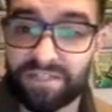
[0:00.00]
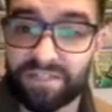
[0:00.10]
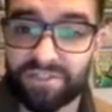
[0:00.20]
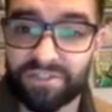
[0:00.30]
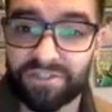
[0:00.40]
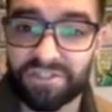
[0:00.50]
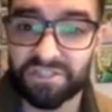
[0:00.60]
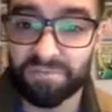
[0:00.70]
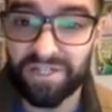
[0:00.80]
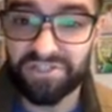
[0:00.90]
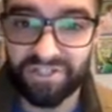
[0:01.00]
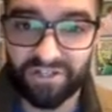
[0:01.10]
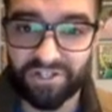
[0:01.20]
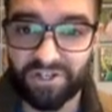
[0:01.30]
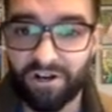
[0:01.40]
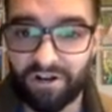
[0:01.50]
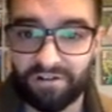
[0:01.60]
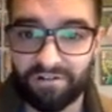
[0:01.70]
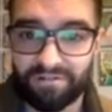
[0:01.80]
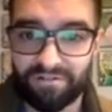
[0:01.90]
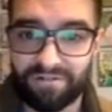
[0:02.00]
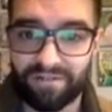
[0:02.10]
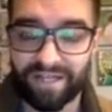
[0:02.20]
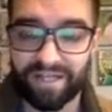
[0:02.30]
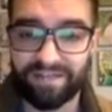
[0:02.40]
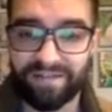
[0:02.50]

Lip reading: in your suspension on your car, okay,